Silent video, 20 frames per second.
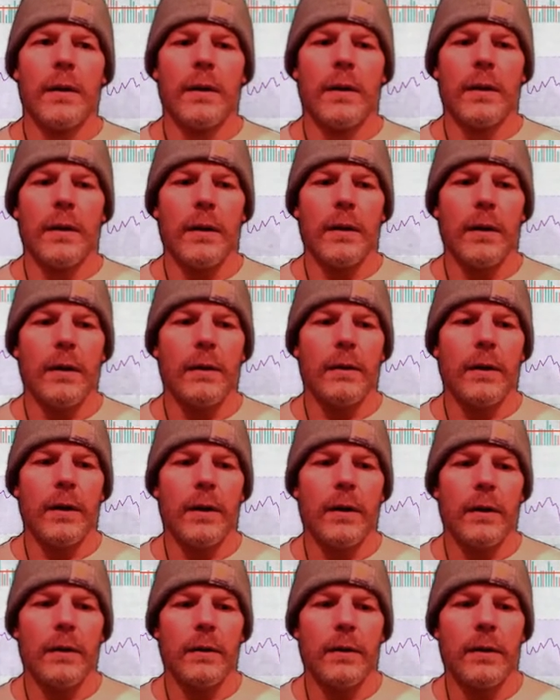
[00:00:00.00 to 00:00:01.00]
Yo,
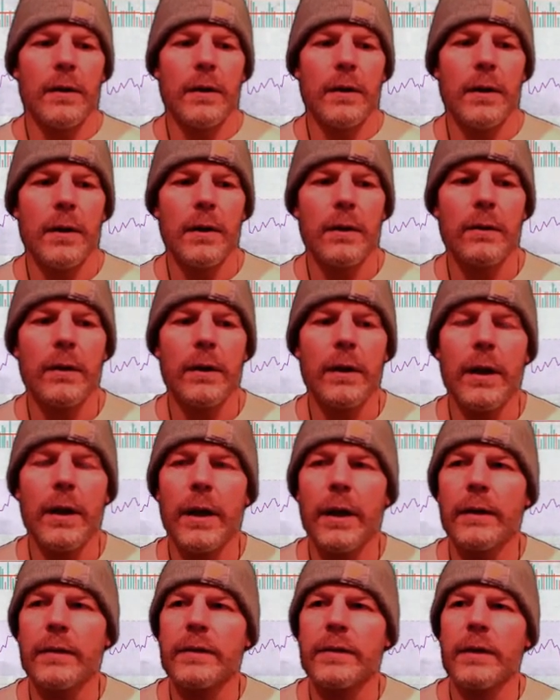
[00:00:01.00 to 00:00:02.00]
yo.
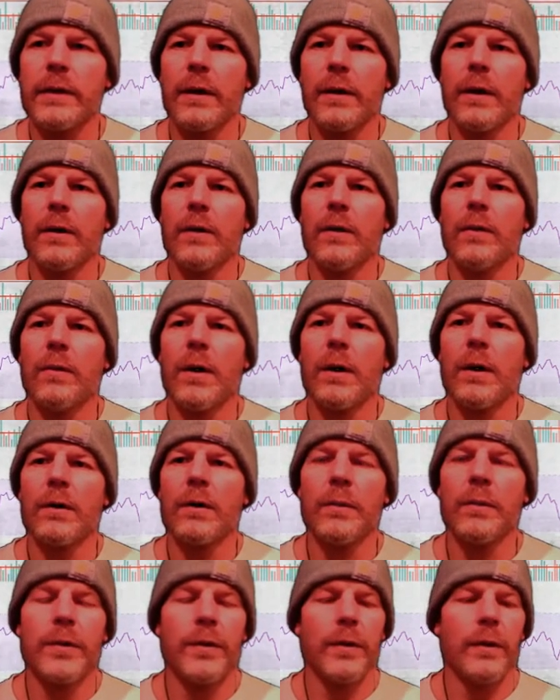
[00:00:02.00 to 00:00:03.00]
Okay, so
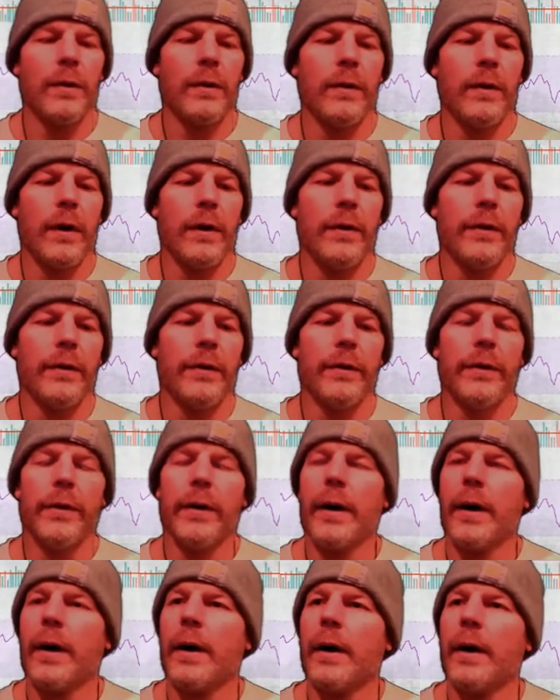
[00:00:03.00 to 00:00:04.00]
welcome to
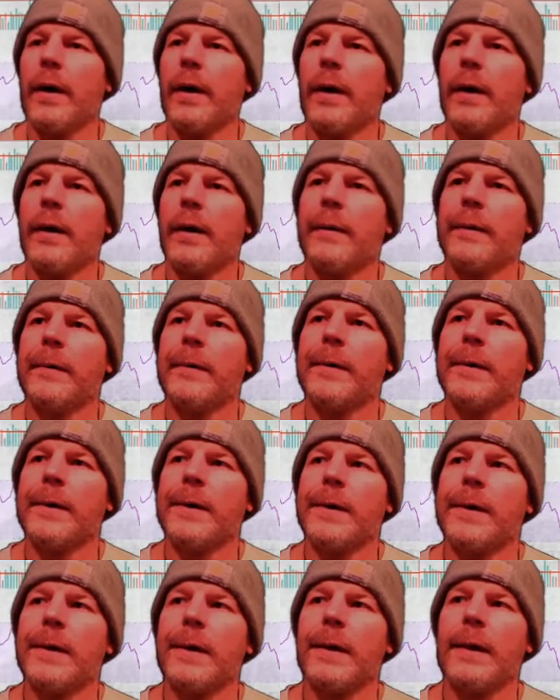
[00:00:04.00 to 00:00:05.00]
another
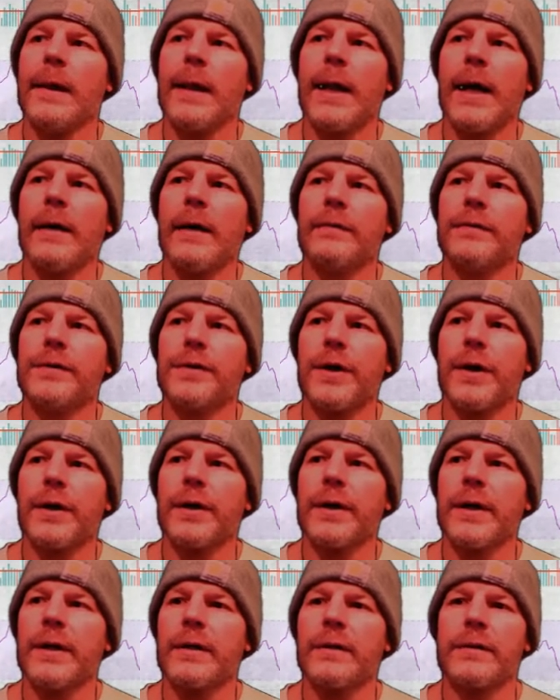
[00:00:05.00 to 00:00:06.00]
live
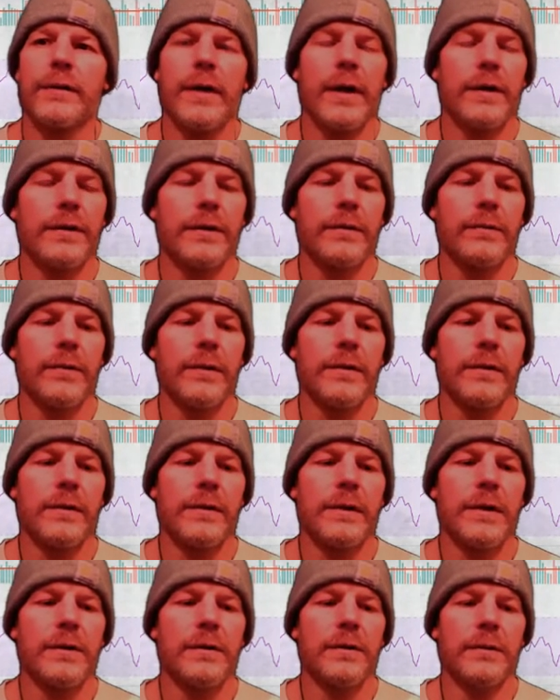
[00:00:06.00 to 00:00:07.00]
sharding session with
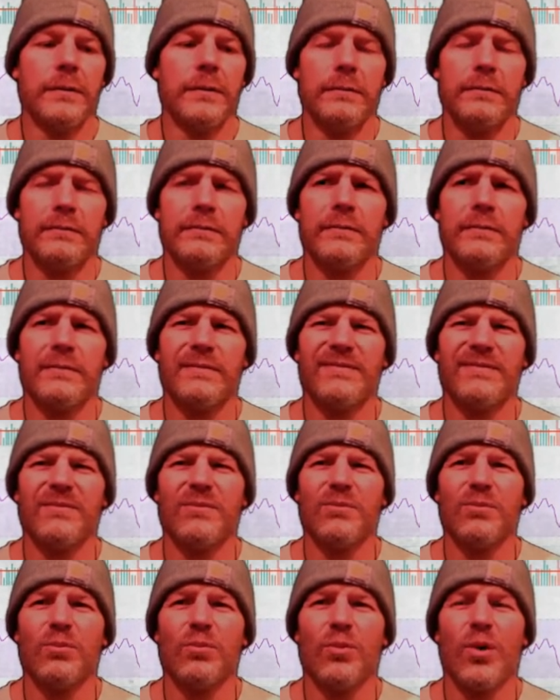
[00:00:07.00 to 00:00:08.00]
Stu.
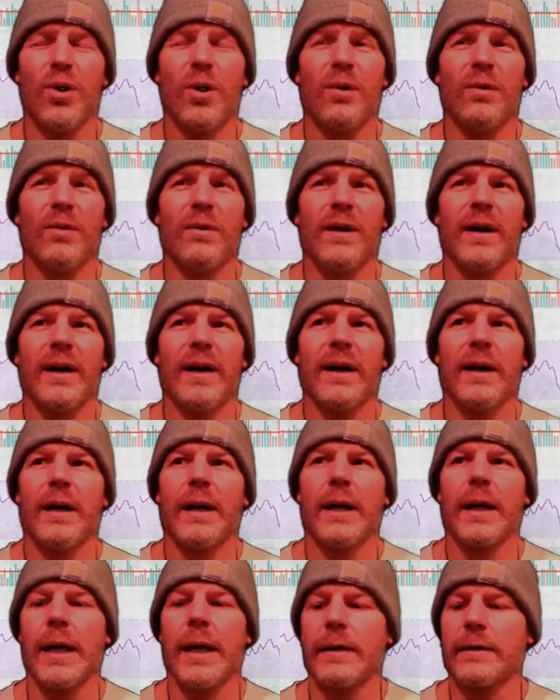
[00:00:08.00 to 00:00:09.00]
Well,
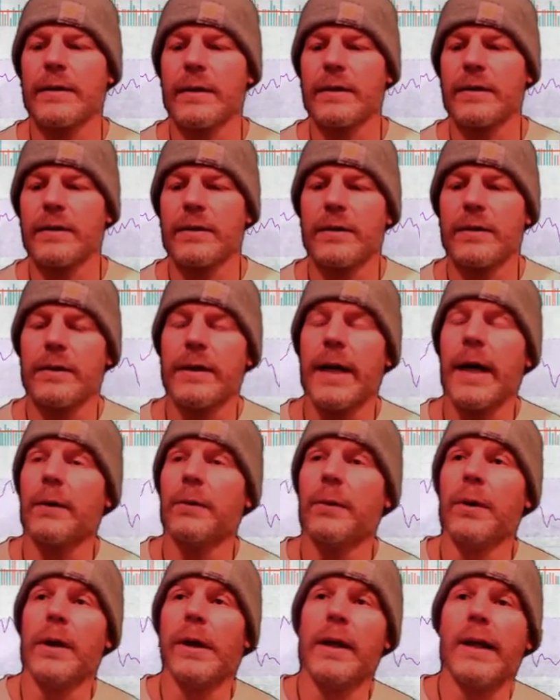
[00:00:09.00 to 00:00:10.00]
I guess it's not
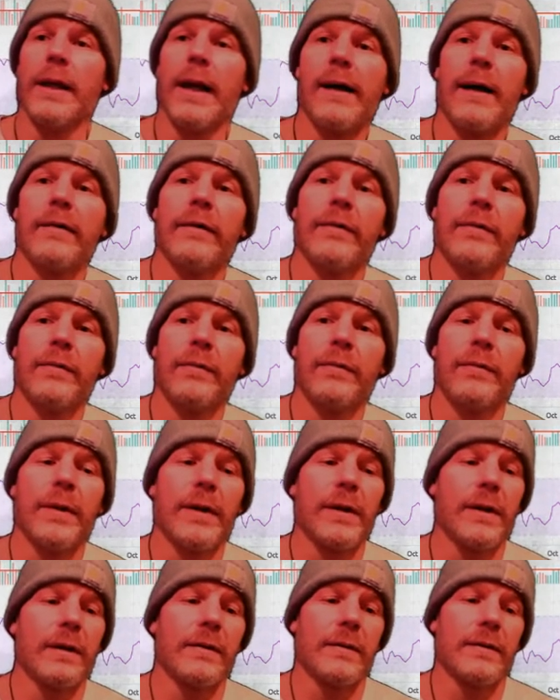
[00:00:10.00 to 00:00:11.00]
really live
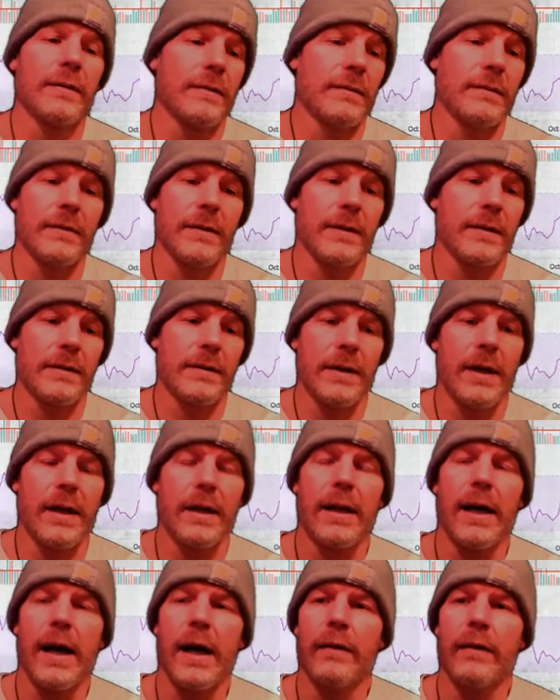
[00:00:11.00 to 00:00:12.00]
because it's
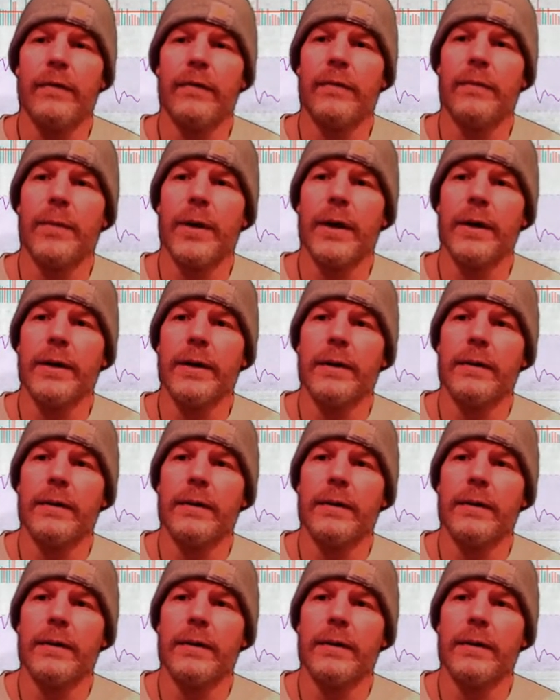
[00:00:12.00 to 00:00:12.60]
not live, but